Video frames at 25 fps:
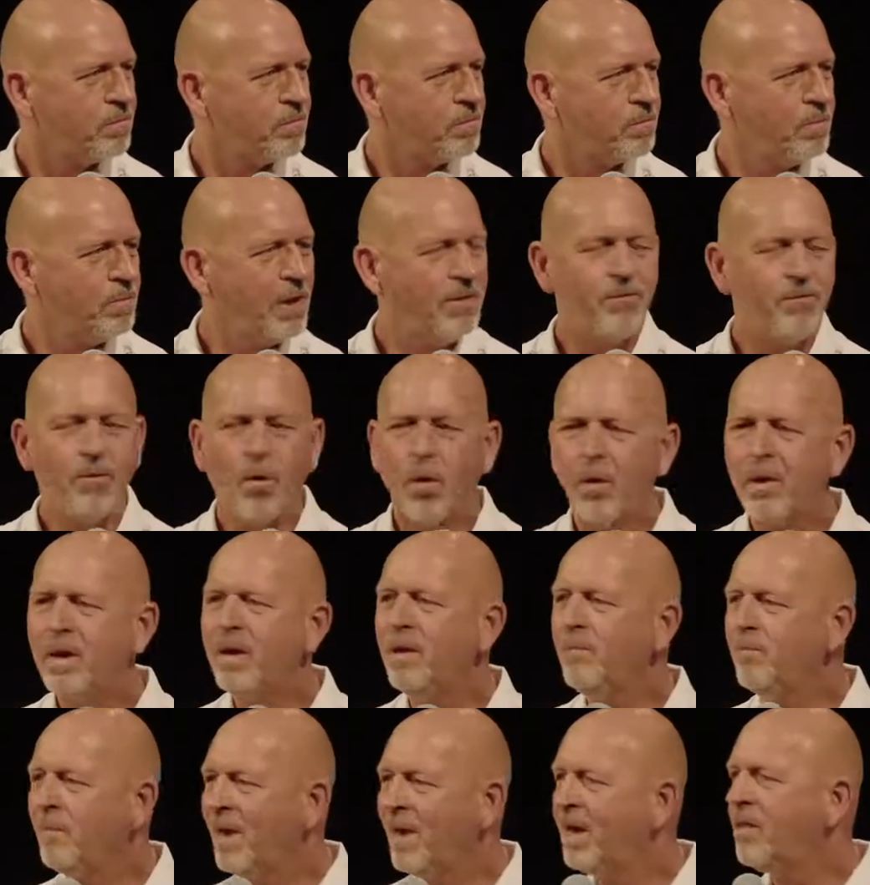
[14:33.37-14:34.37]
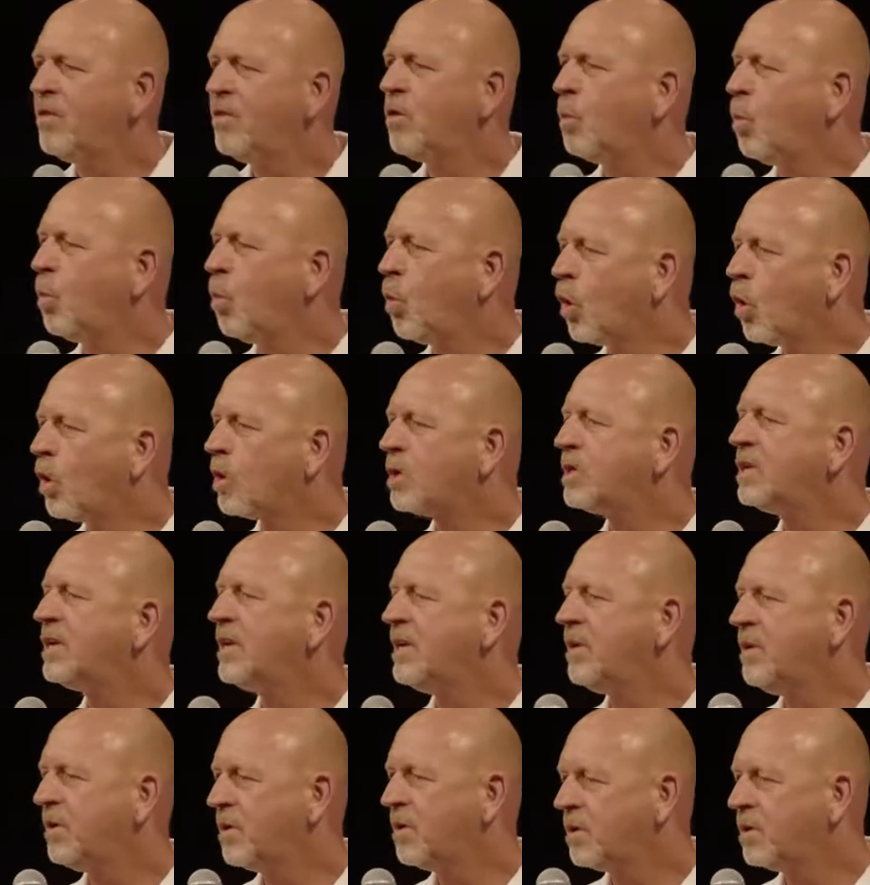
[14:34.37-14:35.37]
Before he made the world, he
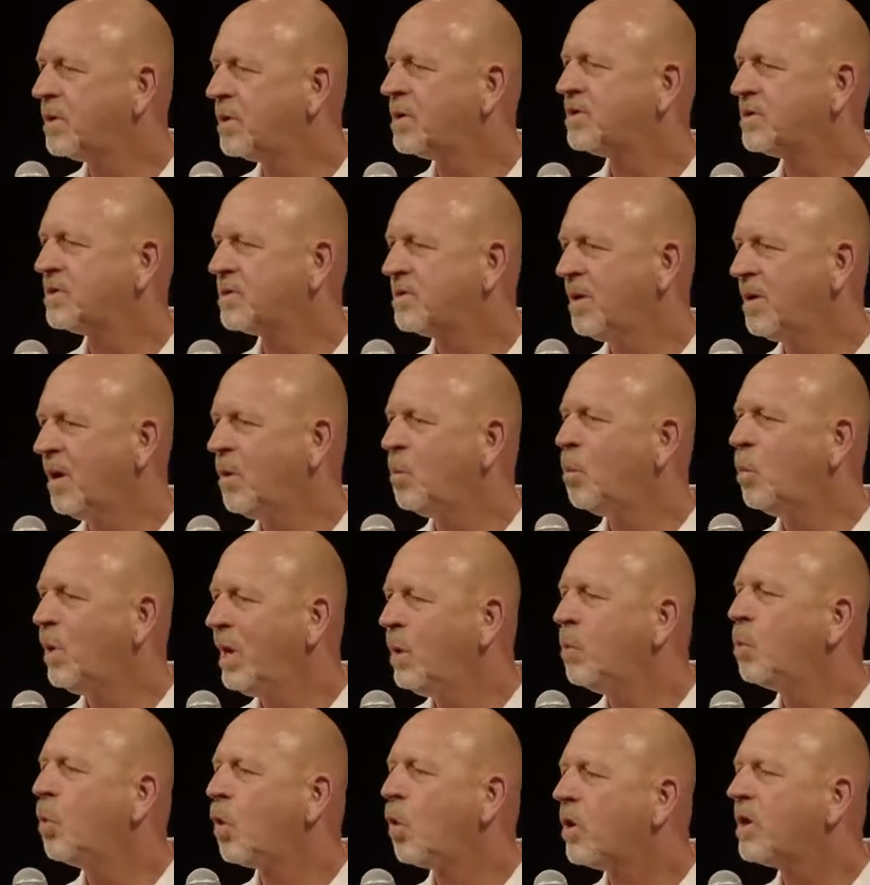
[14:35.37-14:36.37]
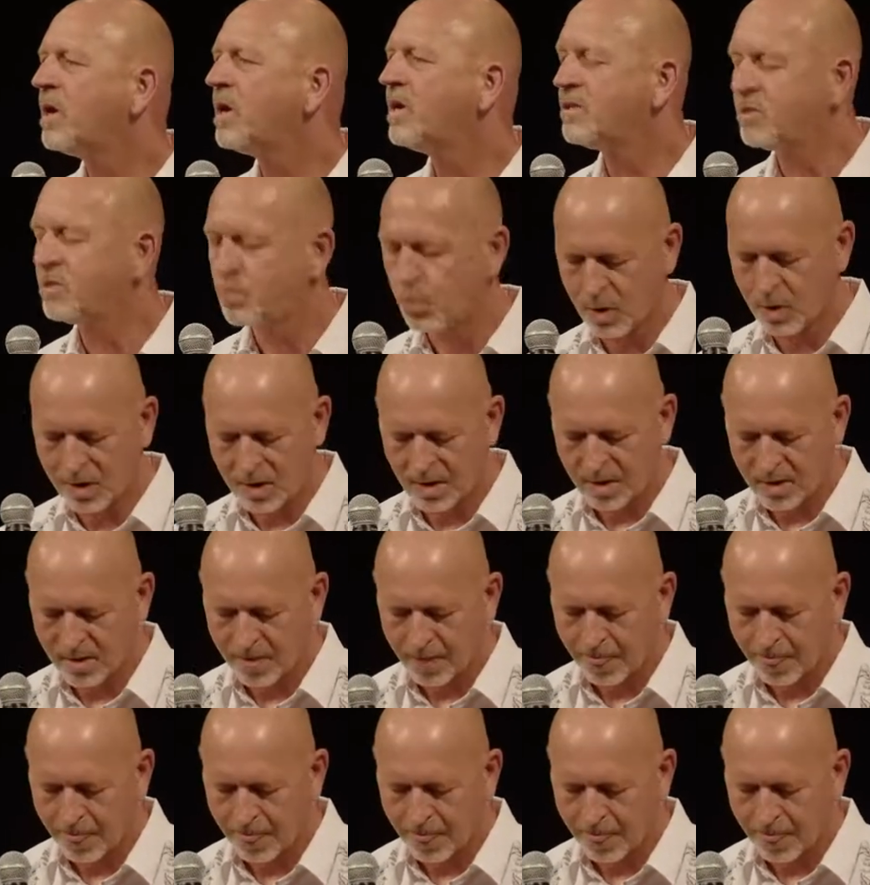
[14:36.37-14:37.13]
knew us, and we were his will.